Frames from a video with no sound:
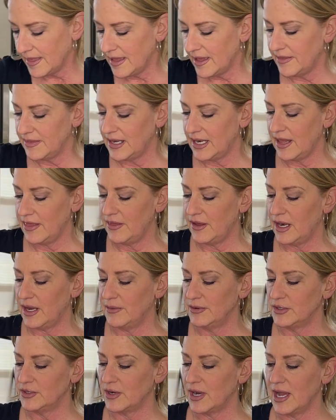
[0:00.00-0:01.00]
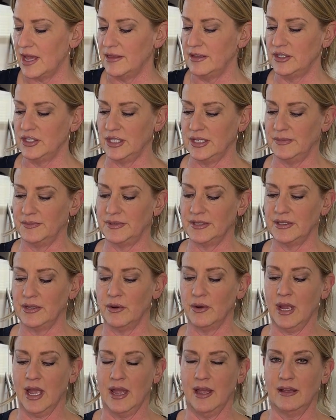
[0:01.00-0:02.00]
And then I thought I would try the chips.
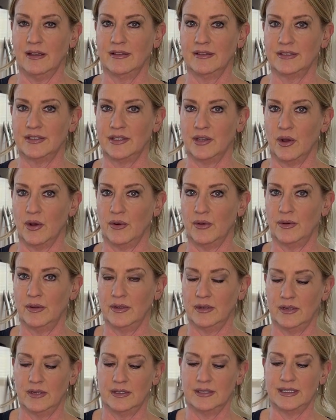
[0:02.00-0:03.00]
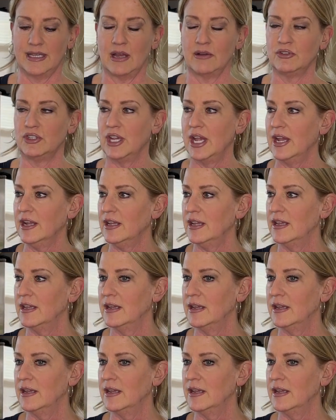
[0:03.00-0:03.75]
Okay, so sound check.